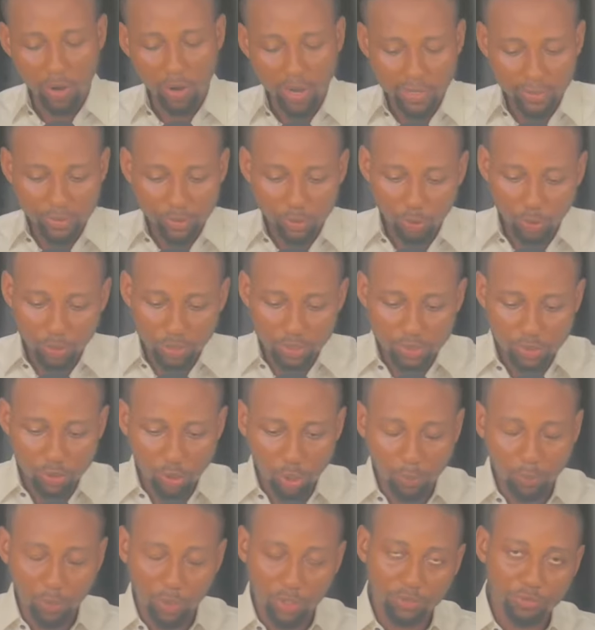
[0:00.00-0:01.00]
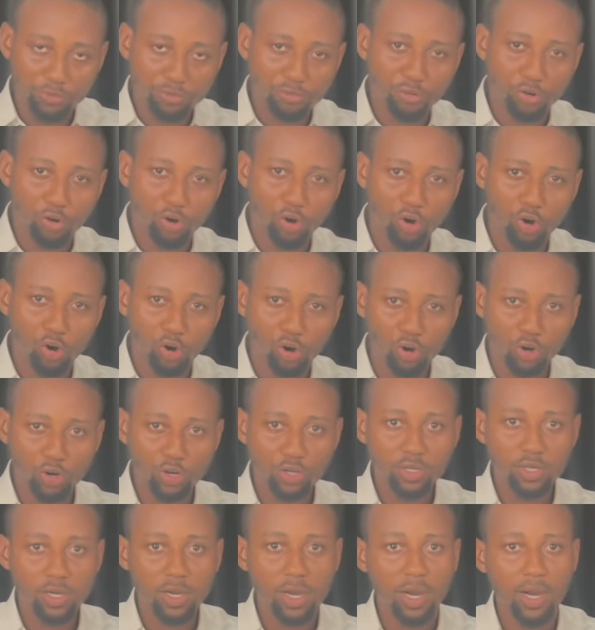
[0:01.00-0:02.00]
Alright, so it's common for
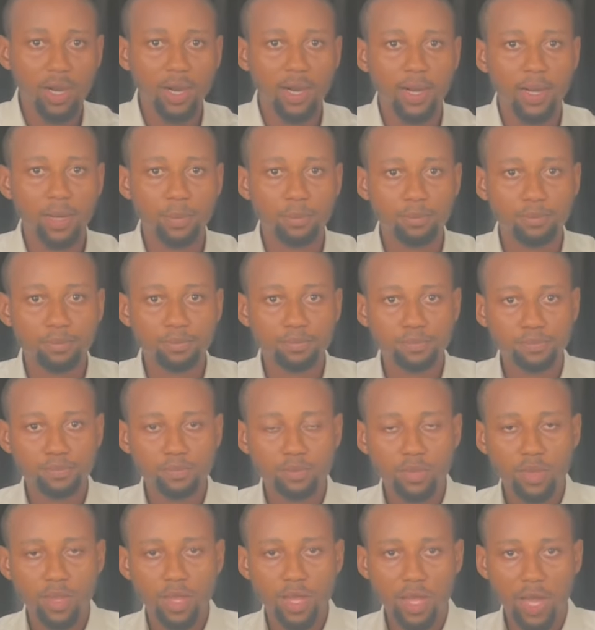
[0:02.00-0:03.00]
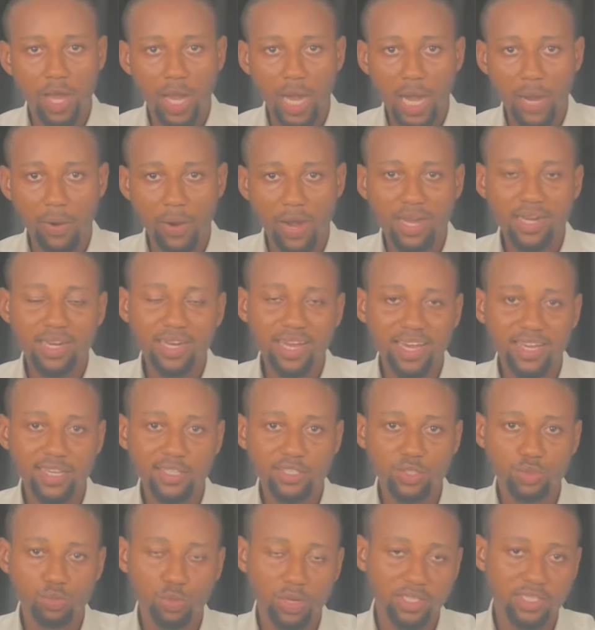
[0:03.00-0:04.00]
our
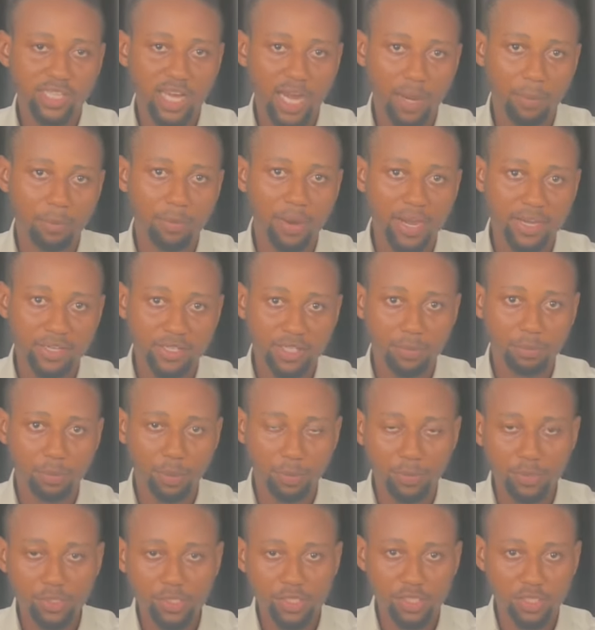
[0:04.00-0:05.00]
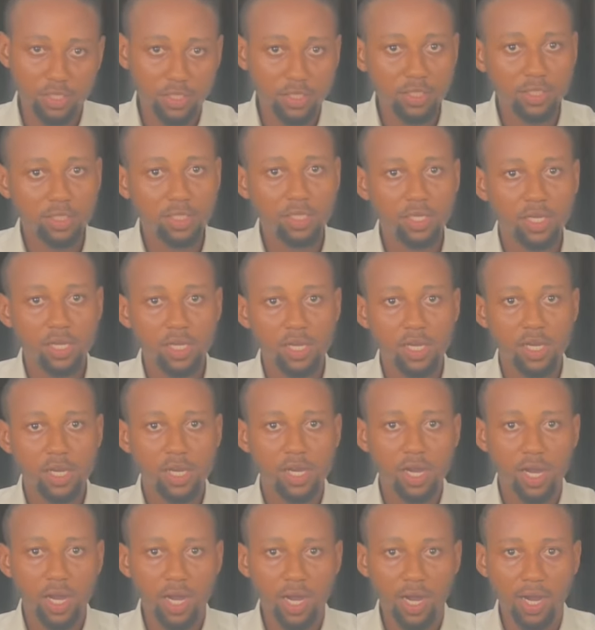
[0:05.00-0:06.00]
clients when they are buying a property
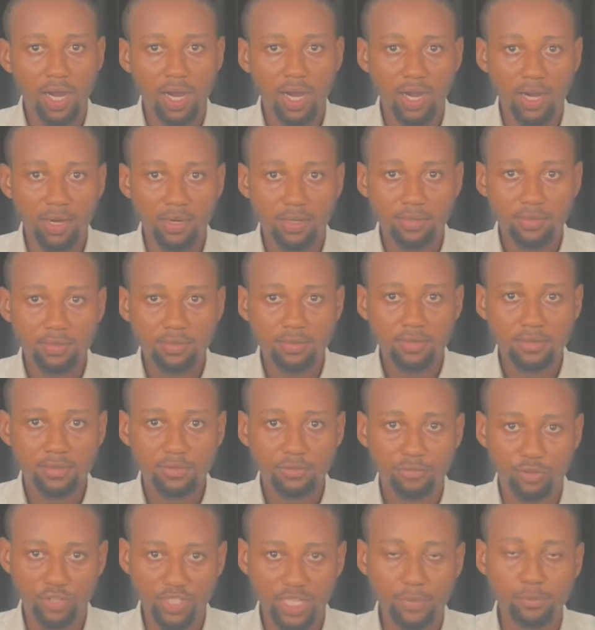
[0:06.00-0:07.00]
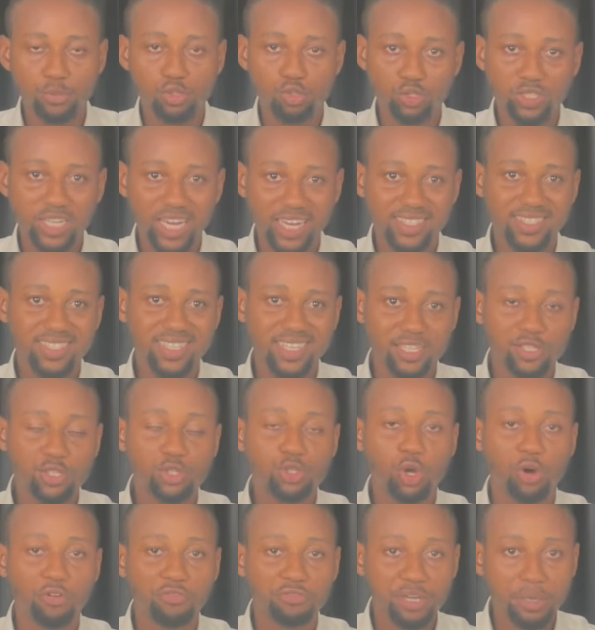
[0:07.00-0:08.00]
for them to get a
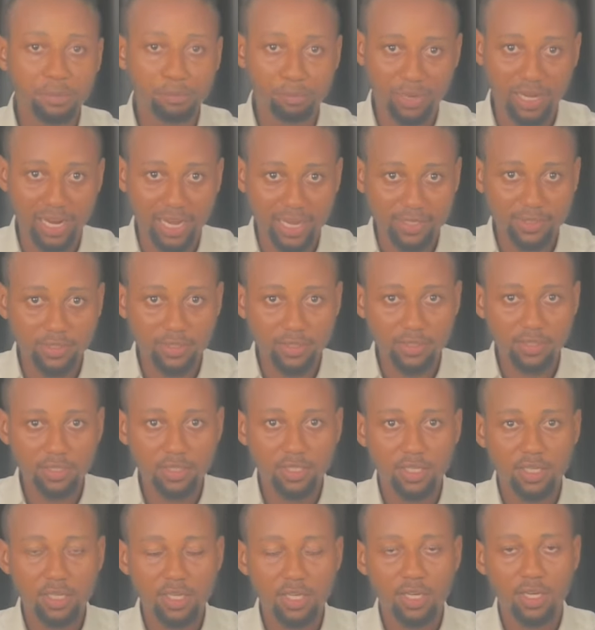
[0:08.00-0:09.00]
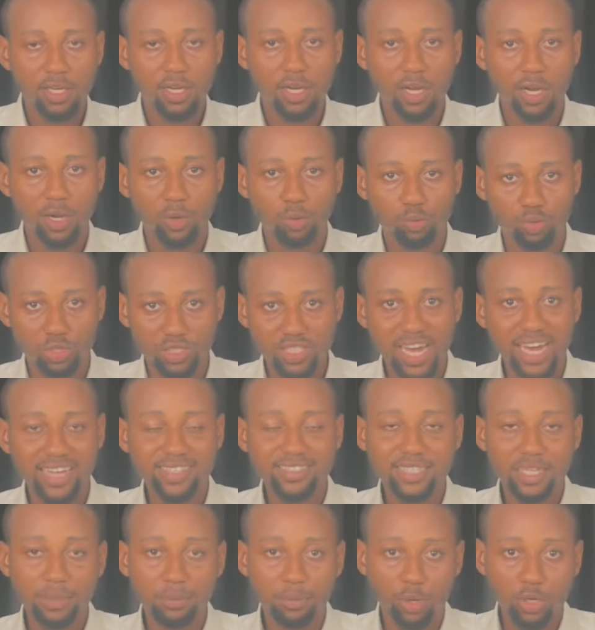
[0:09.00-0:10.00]
survey plan with their
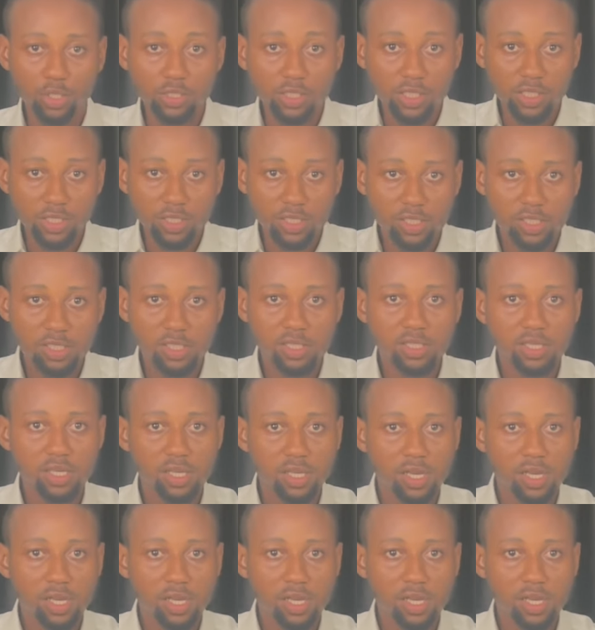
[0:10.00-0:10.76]
name on it,